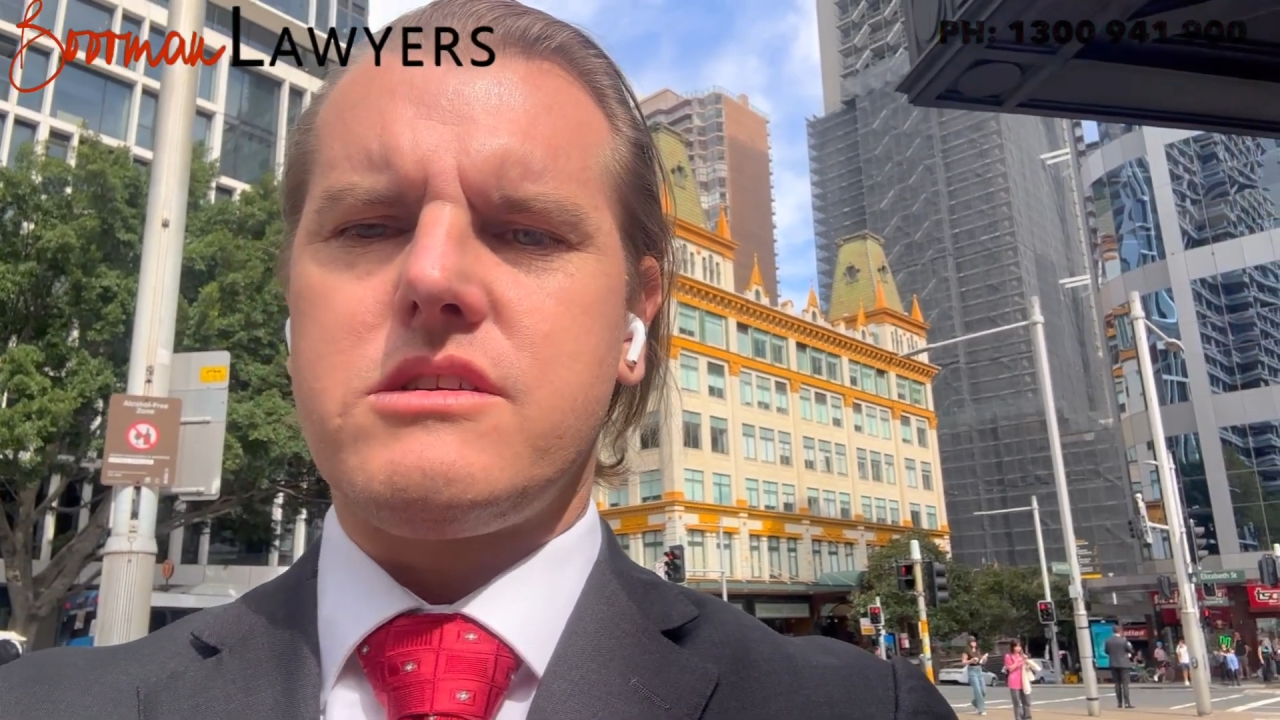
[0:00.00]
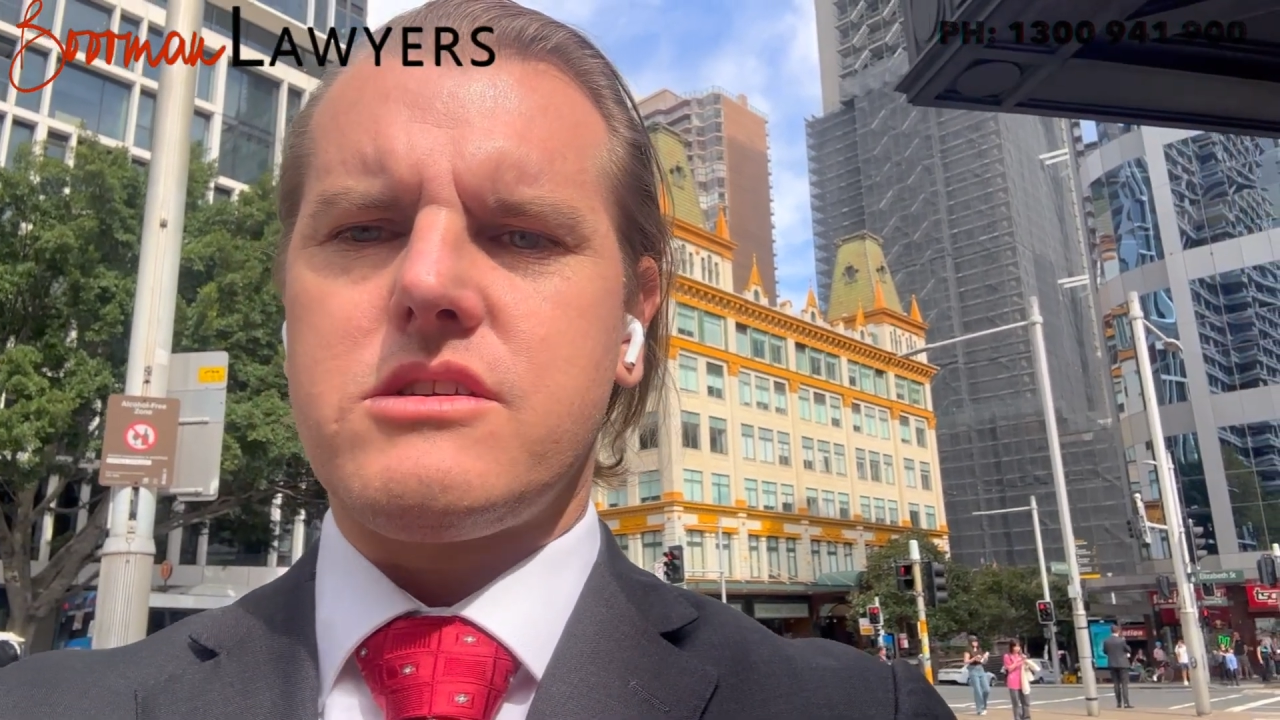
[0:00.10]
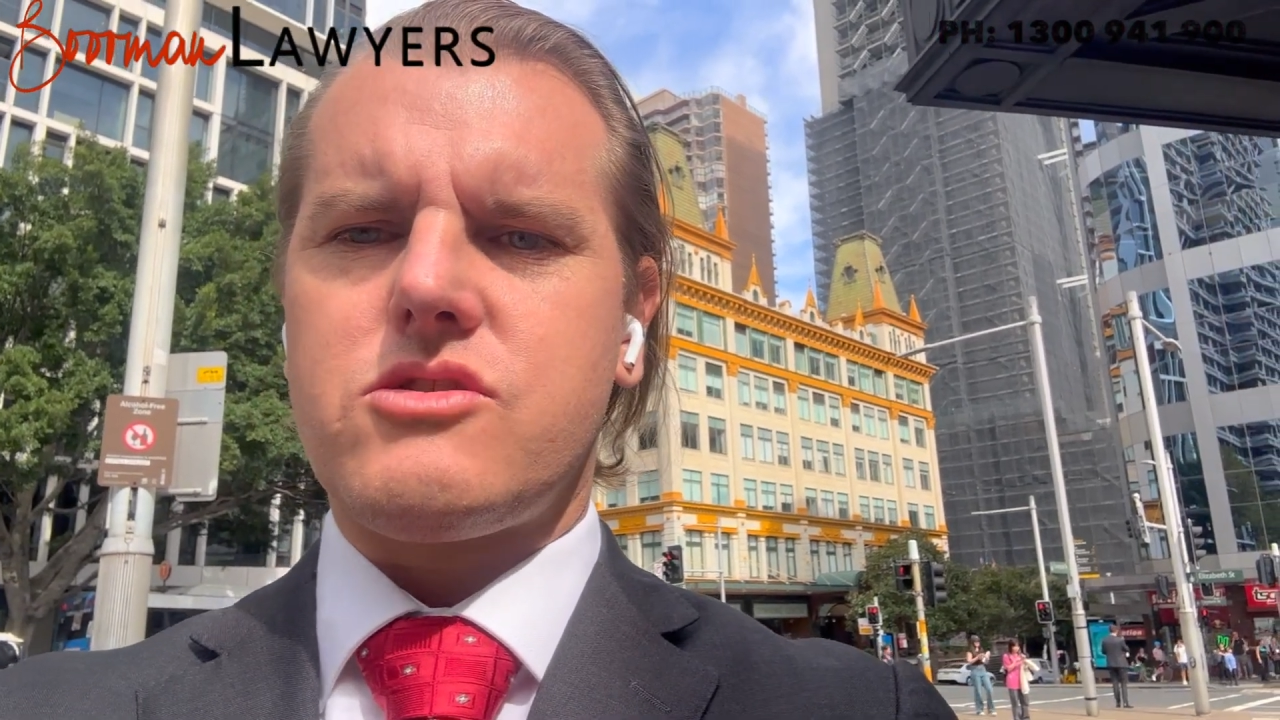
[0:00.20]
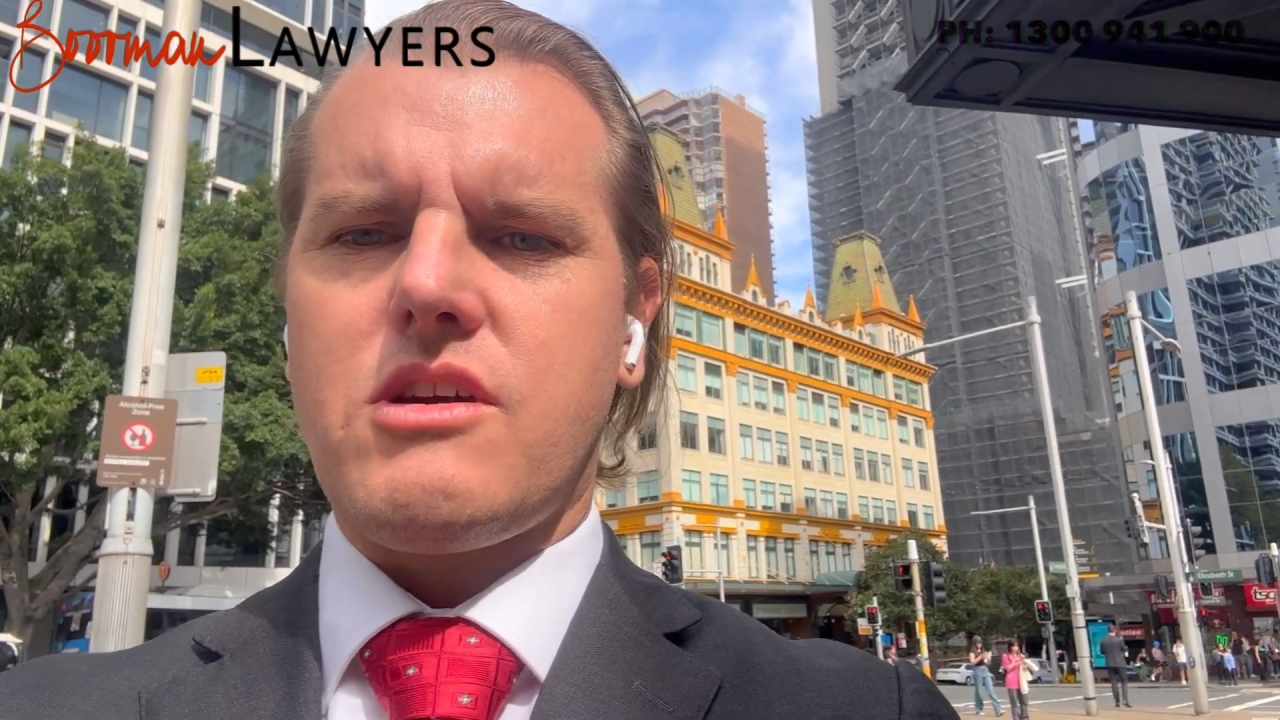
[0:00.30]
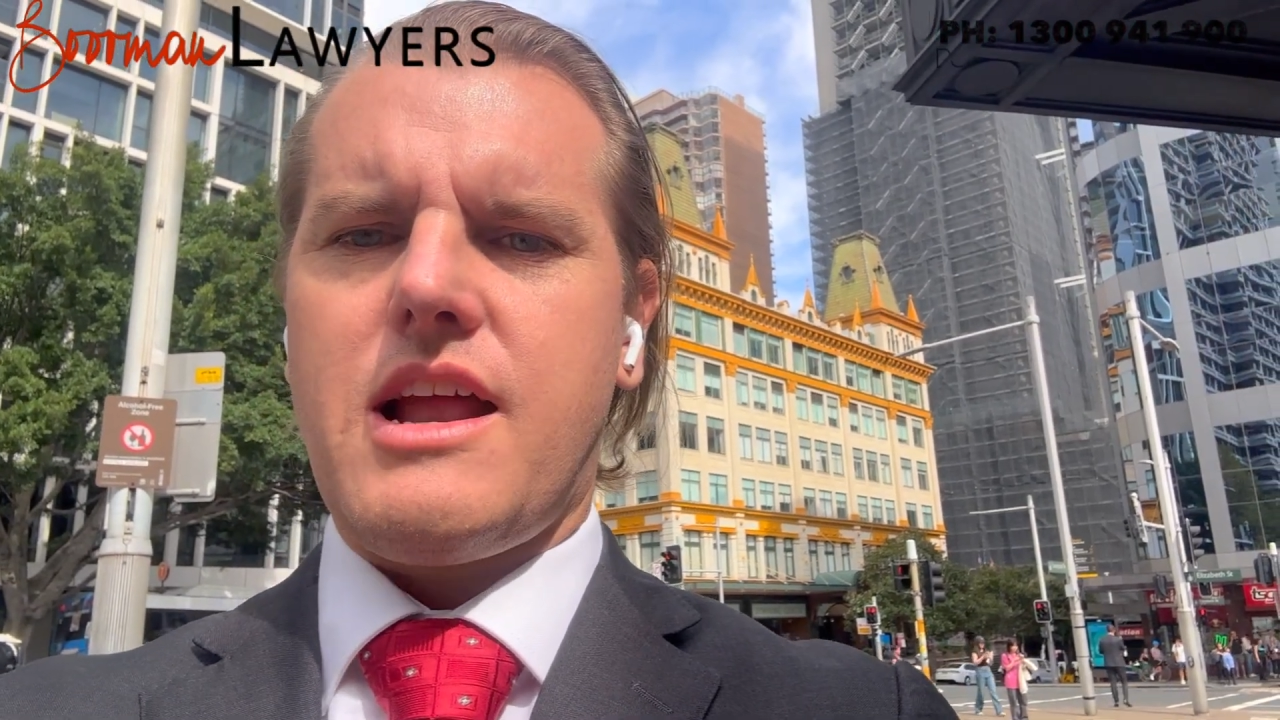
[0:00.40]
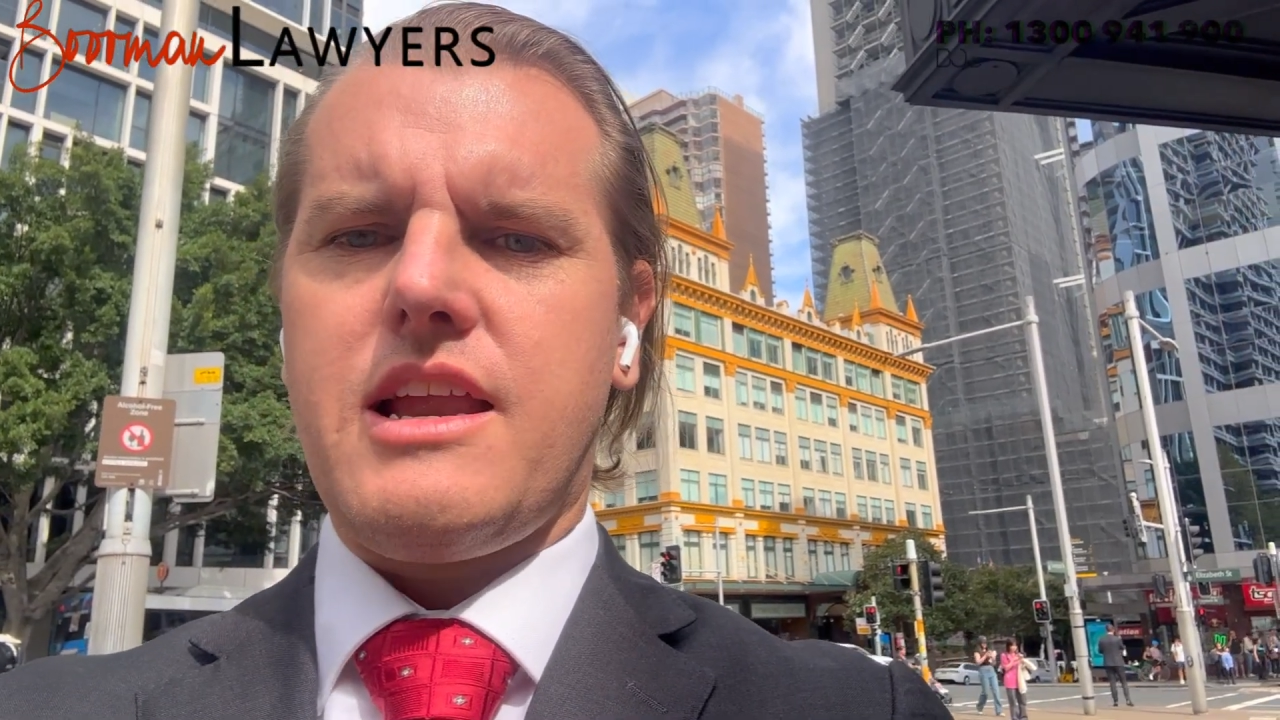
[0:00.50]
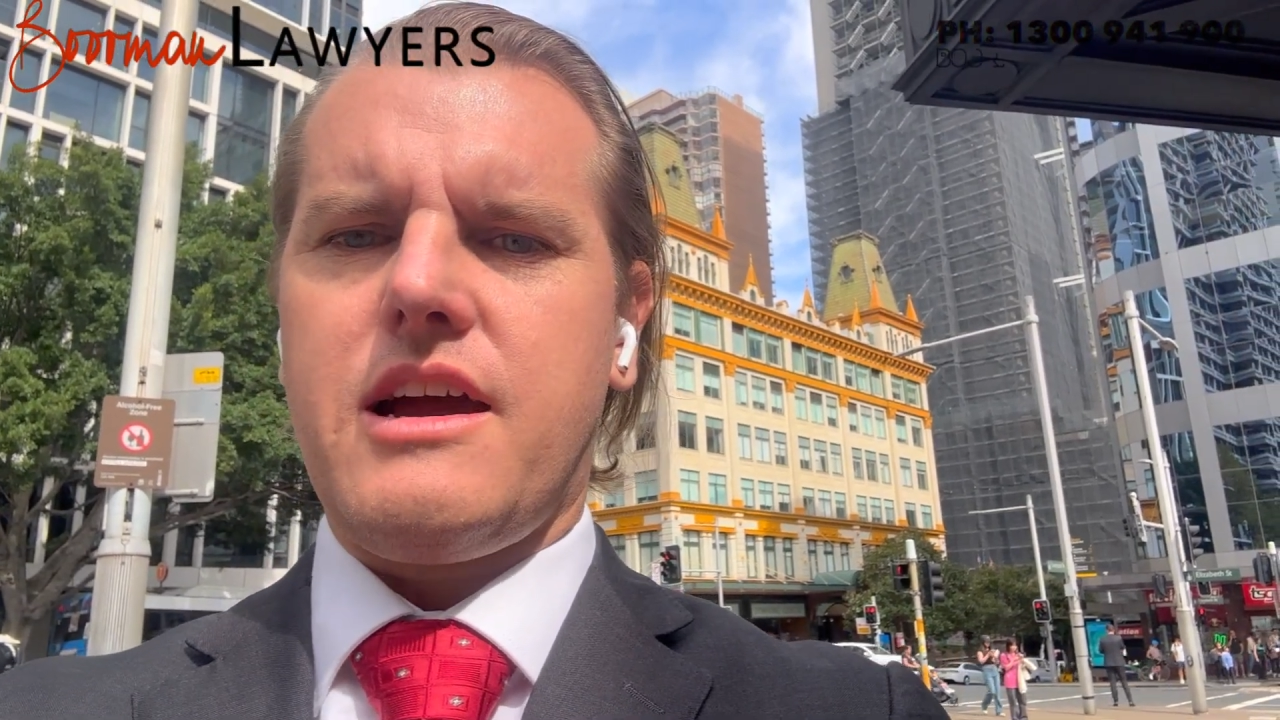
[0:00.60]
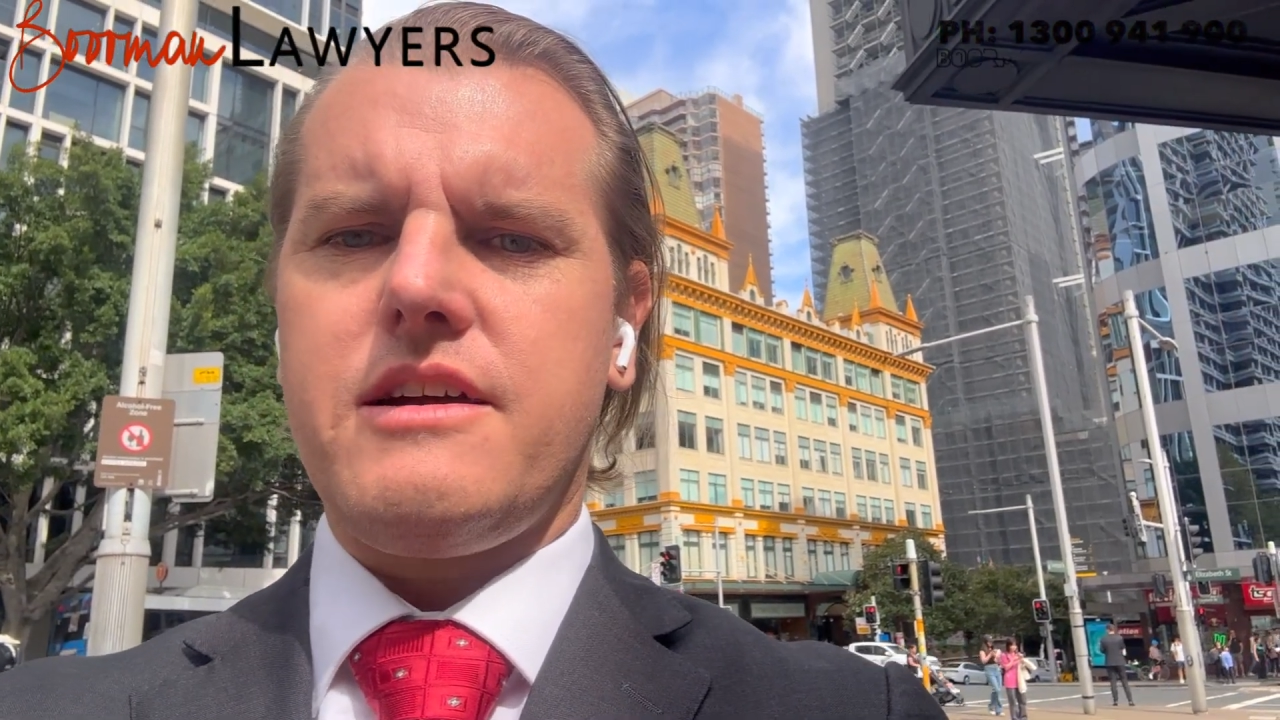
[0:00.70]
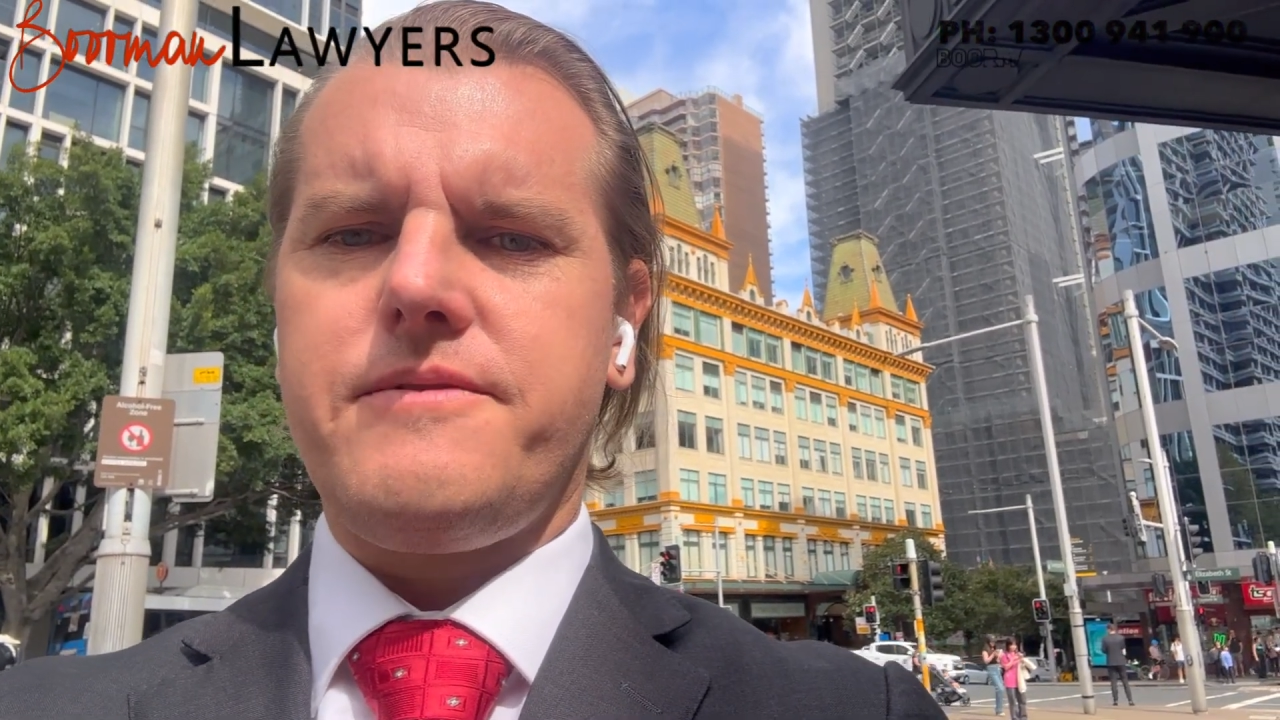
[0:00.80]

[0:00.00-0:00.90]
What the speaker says: Australia